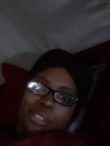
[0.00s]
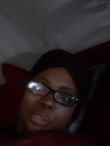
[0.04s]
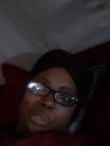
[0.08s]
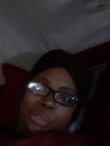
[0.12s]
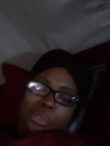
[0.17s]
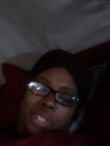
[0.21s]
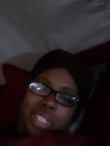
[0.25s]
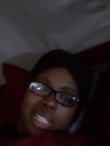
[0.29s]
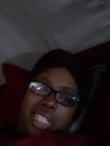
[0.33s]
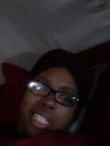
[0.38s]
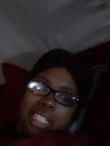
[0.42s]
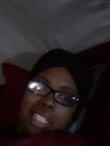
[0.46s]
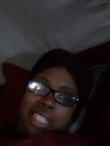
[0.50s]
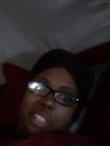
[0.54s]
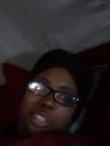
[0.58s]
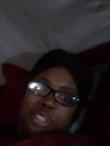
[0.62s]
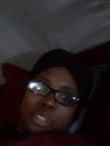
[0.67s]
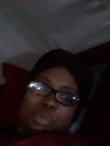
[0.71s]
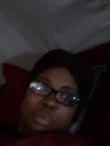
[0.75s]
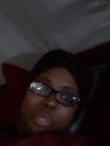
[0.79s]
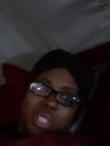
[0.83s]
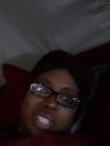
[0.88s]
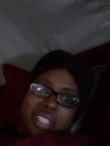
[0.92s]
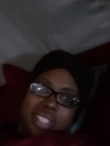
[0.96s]
Don't get it
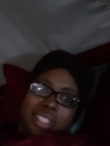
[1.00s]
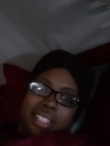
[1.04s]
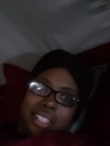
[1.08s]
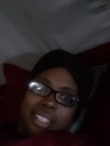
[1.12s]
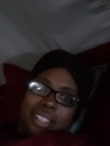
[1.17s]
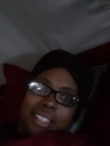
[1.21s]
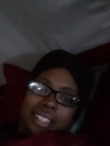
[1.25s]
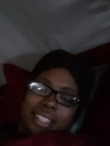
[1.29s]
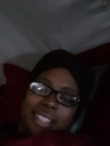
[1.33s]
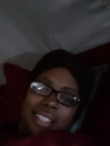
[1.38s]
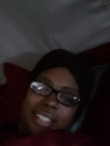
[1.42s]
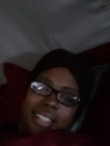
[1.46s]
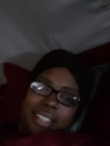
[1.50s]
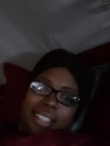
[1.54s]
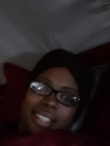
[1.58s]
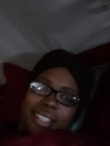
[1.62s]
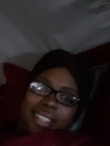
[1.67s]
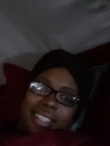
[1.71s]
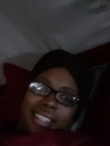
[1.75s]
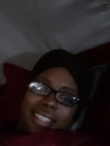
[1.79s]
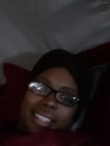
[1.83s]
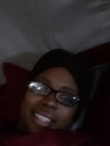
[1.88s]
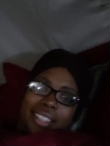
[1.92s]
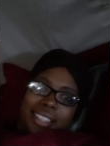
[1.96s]
twisted.
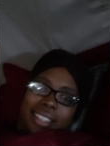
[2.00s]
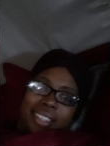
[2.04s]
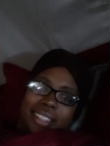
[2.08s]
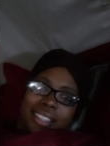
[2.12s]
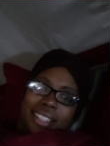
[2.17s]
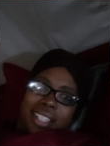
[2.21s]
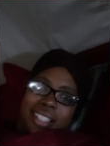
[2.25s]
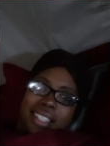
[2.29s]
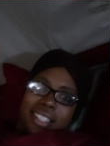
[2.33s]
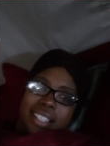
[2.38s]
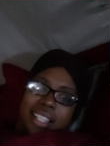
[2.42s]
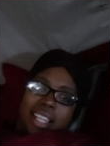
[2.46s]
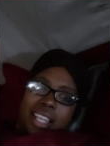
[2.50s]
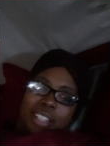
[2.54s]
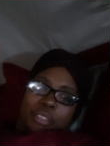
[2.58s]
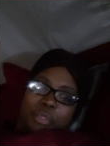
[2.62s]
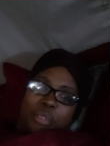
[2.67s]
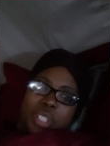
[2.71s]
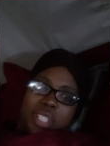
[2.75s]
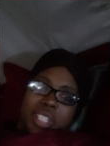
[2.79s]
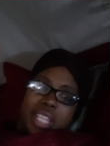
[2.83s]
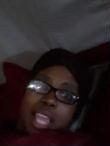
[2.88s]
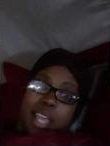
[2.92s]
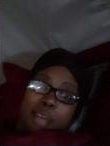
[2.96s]
That's not
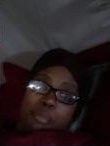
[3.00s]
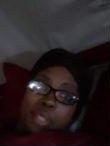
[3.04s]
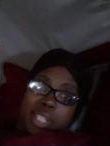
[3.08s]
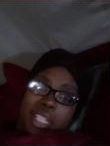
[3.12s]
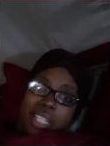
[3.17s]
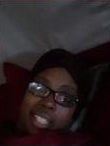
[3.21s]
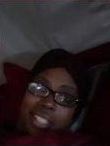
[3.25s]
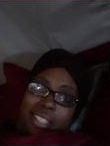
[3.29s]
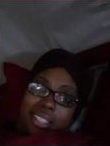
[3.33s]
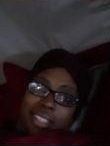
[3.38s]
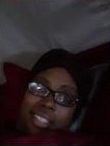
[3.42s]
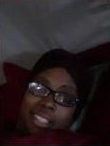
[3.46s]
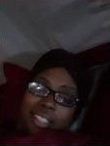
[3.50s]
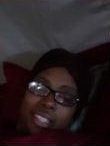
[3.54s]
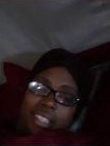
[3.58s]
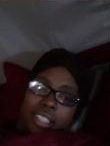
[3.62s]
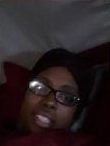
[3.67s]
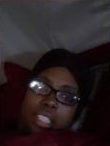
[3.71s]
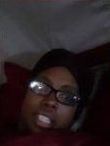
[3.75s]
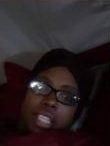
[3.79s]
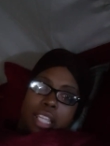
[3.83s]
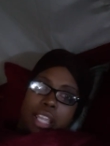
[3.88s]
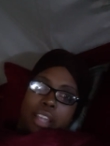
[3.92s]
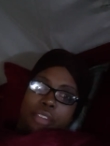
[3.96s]
what's happening
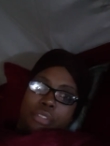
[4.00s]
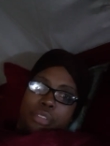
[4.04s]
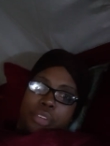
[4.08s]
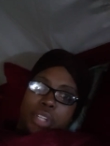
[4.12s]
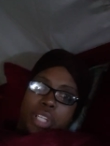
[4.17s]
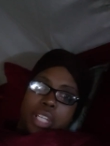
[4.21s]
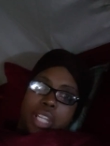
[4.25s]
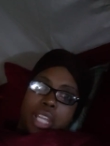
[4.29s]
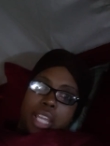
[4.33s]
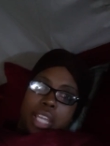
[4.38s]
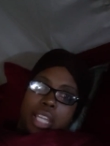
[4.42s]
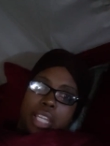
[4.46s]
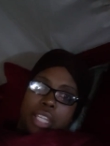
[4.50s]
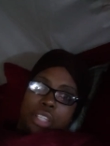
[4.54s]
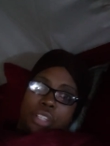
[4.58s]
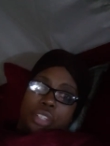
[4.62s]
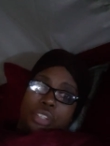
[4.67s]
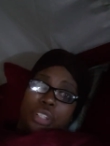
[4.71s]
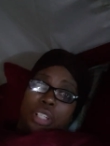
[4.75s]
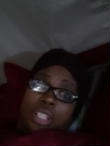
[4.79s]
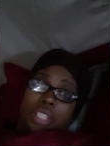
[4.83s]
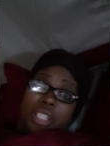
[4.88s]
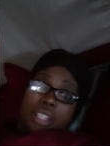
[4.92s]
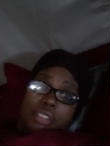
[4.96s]
every day.
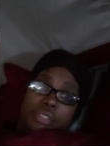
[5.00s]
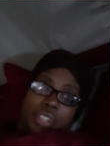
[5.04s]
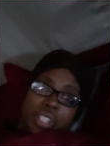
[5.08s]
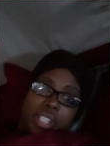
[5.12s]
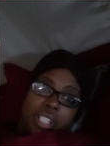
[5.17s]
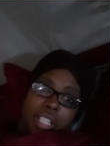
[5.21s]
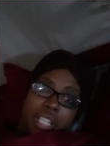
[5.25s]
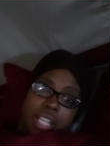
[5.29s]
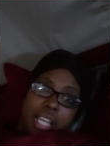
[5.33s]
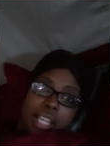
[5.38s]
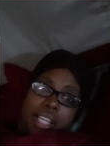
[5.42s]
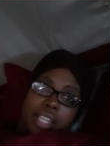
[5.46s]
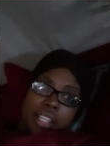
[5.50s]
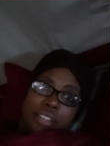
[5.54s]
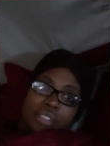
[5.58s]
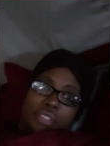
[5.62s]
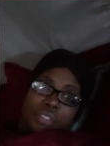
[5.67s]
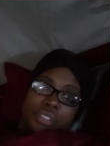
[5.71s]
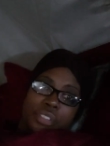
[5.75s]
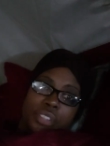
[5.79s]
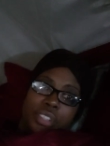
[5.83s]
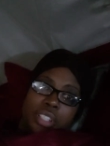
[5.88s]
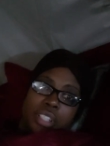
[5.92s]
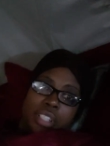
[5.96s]
You're living life,
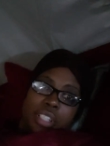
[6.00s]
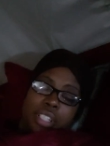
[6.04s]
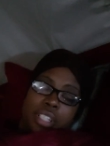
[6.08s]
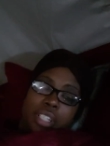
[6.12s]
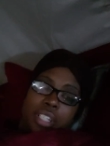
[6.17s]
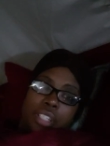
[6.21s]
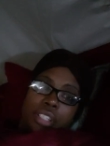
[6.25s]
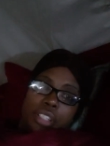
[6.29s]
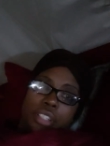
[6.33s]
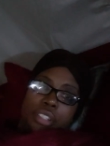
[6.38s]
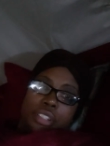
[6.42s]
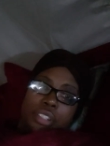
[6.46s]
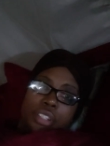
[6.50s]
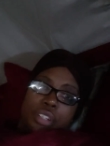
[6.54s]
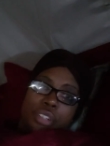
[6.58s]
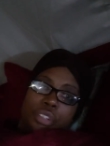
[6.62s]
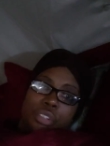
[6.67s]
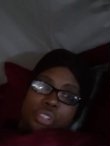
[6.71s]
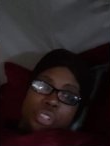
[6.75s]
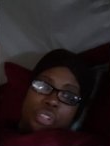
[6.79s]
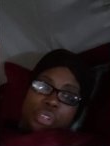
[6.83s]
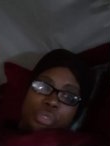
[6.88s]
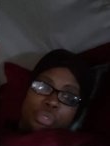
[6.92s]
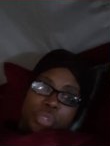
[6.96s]
you
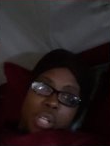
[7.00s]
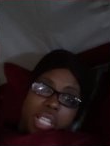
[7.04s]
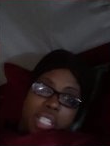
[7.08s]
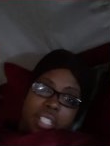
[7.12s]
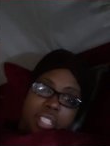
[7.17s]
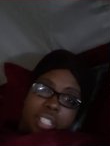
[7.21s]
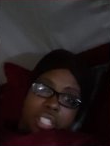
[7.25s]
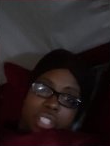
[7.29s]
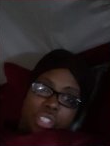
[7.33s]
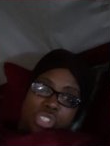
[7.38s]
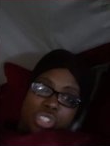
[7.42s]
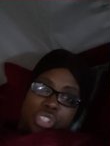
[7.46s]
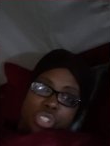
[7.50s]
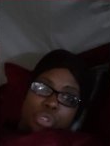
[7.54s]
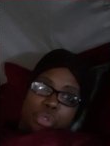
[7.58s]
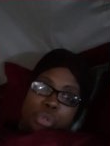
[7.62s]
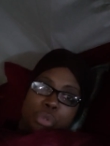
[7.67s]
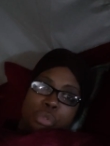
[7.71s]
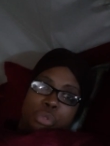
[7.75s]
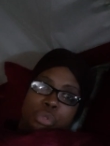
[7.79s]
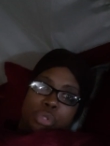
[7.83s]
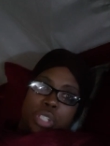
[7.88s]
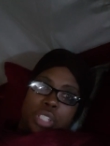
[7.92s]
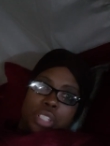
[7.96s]
know, you're raising
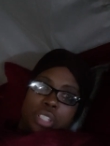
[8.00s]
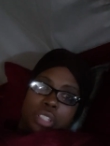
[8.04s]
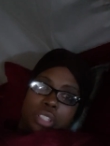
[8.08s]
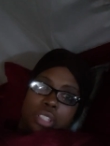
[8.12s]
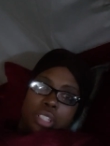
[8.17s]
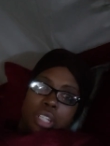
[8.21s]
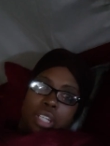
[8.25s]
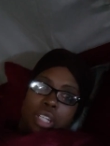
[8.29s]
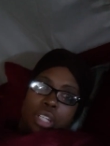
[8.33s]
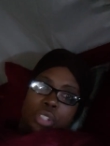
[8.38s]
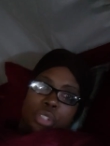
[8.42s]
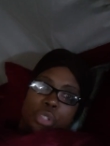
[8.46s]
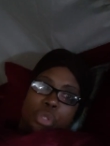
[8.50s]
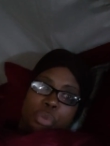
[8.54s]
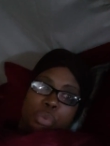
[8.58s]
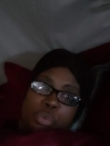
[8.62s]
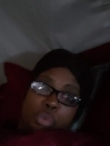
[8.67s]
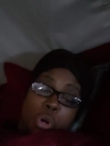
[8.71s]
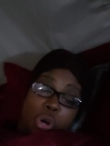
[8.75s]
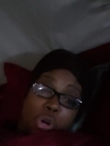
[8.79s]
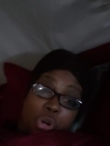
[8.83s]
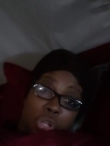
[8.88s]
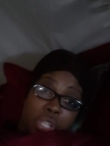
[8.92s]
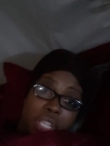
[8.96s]
children, you're
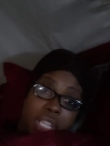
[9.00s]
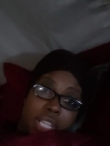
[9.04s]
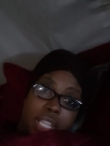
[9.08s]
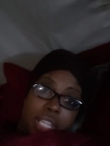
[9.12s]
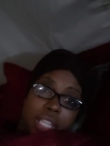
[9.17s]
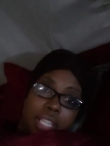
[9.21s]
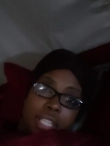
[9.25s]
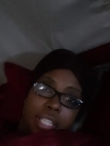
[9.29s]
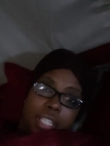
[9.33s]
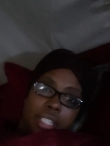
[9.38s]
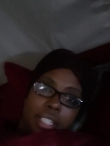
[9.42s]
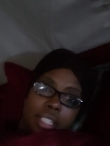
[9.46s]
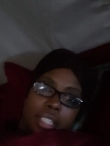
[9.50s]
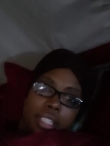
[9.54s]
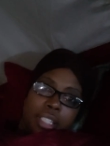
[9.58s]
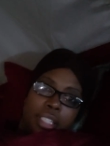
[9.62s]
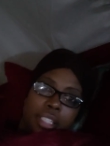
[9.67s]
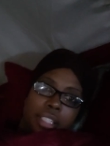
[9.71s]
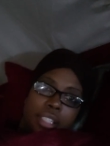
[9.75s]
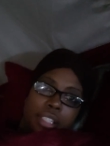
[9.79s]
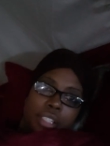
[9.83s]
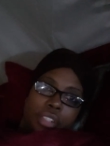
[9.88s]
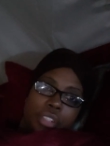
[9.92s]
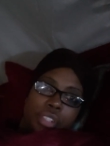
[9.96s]
working,
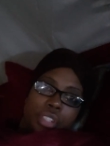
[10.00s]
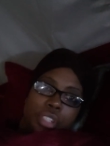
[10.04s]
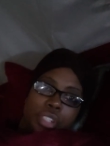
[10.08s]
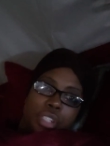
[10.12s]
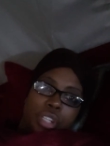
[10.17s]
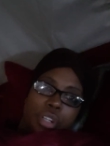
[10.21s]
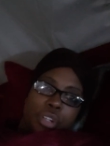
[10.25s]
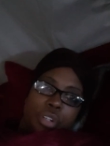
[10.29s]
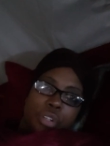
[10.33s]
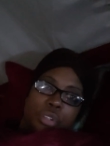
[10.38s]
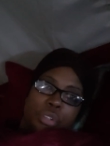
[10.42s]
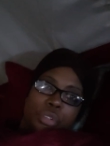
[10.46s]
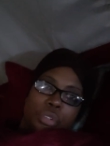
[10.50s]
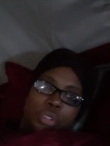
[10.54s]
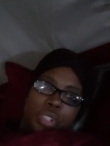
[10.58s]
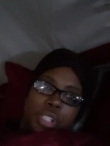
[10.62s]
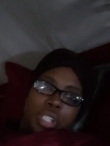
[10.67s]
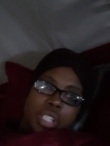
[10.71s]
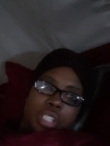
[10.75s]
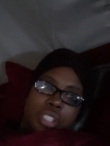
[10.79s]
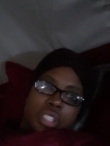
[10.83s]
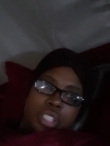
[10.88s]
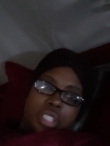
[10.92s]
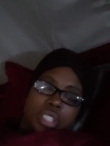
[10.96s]
you know,
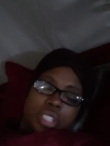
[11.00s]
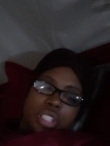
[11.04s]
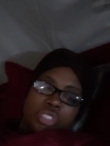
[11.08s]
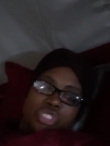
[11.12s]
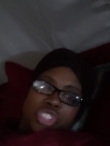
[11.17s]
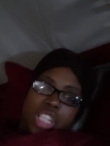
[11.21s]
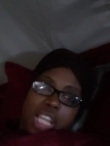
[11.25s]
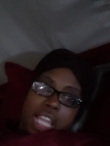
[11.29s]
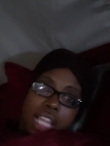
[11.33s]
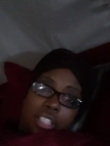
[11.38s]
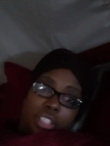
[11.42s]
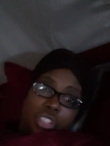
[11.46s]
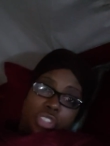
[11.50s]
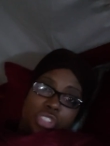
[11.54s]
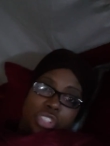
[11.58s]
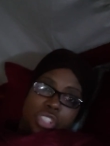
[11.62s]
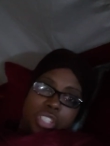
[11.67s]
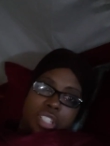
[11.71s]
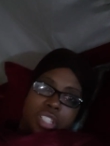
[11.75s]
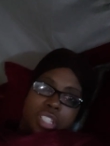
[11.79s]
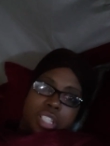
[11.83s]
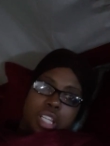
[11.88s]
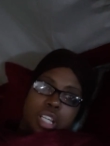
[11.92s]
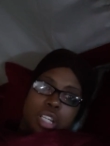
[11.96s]

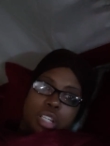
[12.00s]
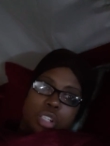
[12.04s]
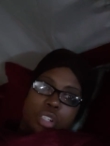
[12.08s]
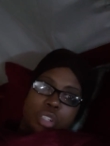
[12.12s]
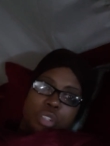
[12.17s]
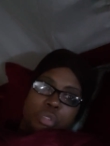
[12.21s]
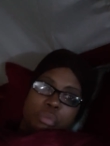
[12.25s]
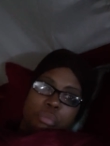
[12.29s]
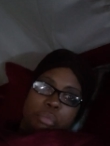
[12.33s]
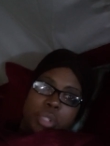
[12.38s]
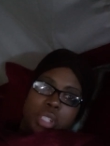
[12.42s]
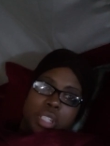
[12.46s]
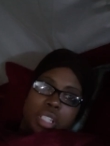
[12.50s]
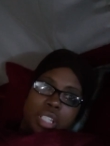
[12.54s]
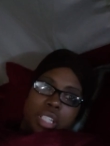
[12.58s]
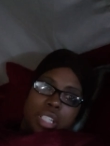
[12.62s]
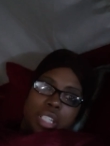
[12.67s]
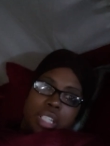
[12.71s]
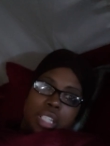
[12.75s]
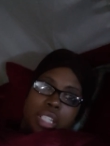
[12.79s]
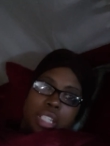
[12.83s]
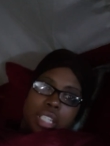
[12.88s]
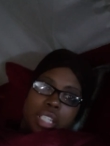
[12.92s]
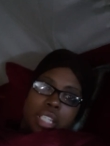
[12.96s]
challenges come.
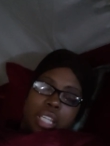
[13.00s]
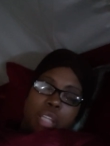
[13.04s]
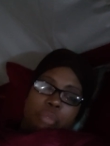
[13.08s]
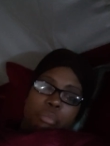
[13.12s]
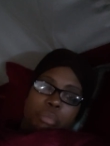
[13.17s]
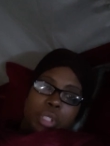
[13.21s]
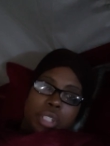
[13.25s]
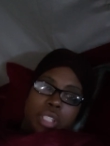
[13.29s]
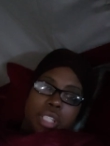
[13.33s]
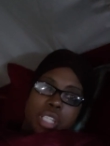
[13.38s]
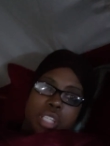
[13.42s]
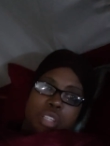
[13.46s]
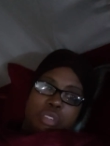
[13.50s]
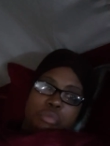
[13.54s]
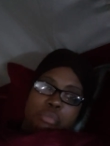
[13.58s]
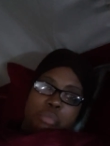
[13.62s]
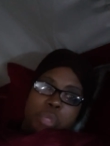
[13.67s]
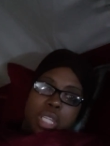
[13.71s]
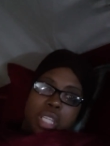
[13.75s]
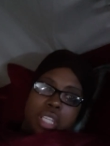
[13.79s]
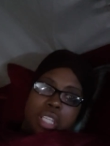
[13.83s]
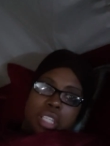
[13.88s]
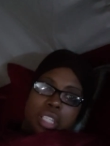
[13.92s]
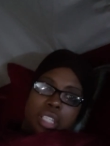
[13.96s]
And believe
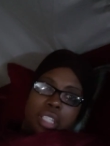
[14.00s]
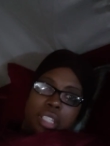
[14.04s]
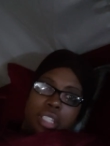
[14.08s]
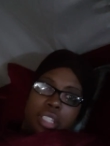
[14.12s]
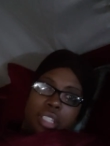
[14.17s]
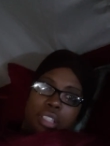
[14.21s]
me,